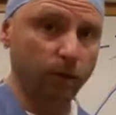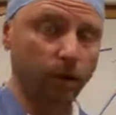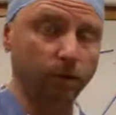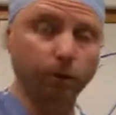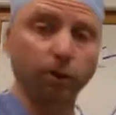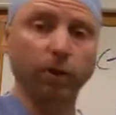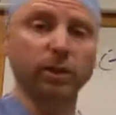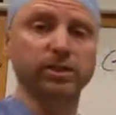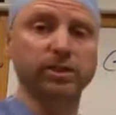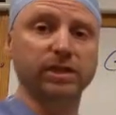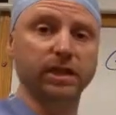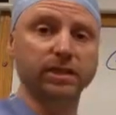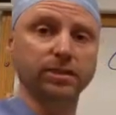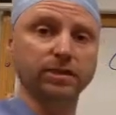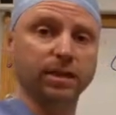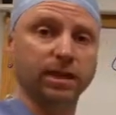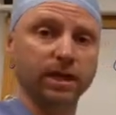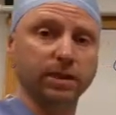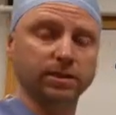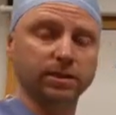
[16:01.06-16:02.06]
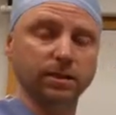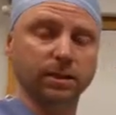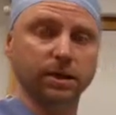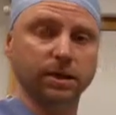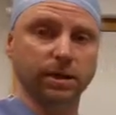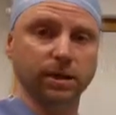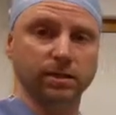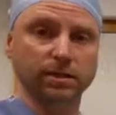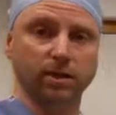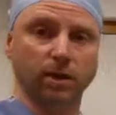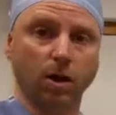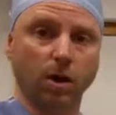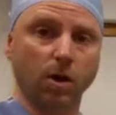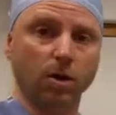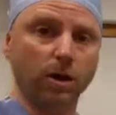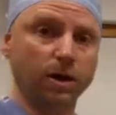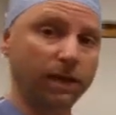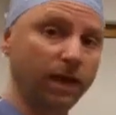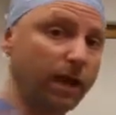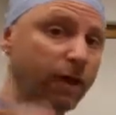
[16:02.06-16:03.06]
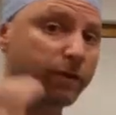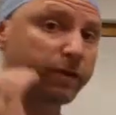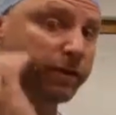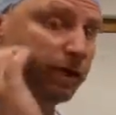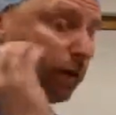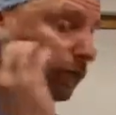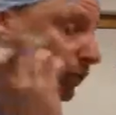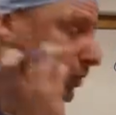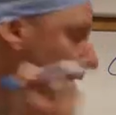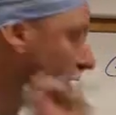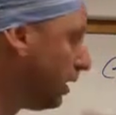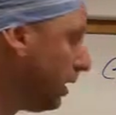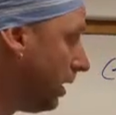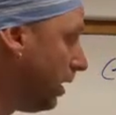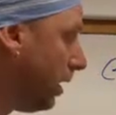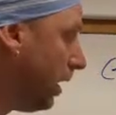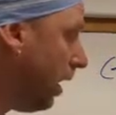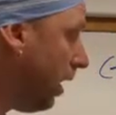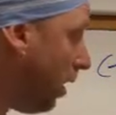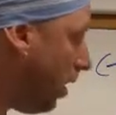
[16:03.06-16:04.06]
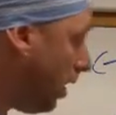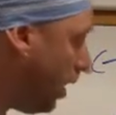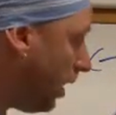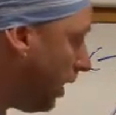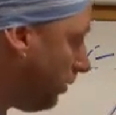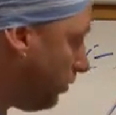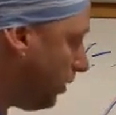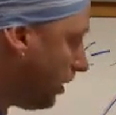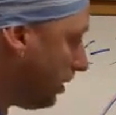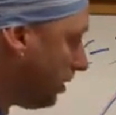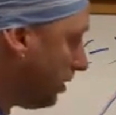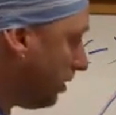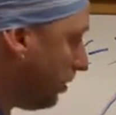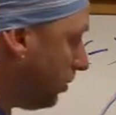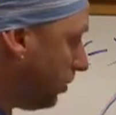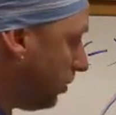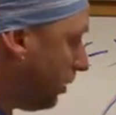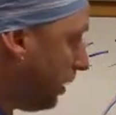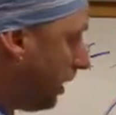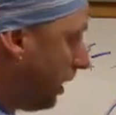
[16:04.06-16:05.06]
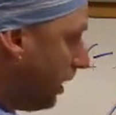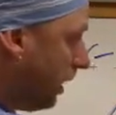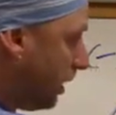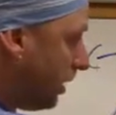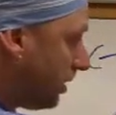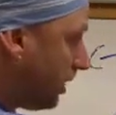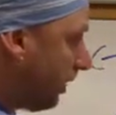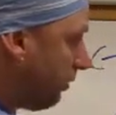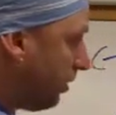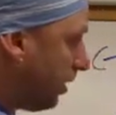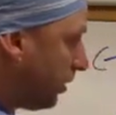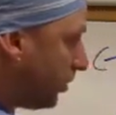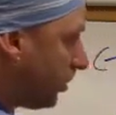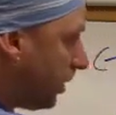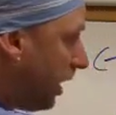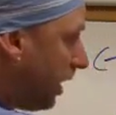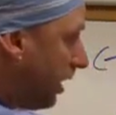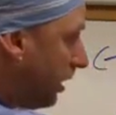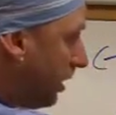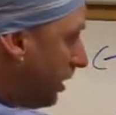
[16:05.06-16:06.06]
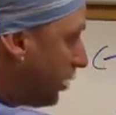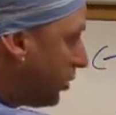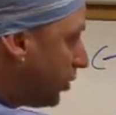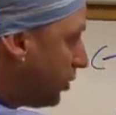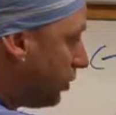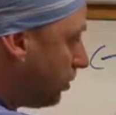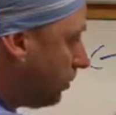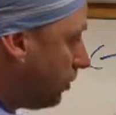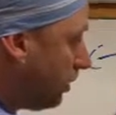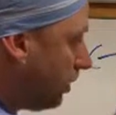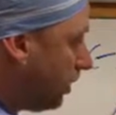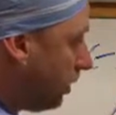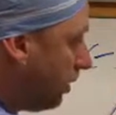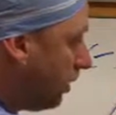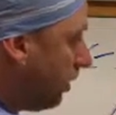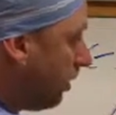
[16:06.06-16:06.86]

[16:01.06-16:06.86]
want to approach as a RN health coach. All I want to do is I want to try and get you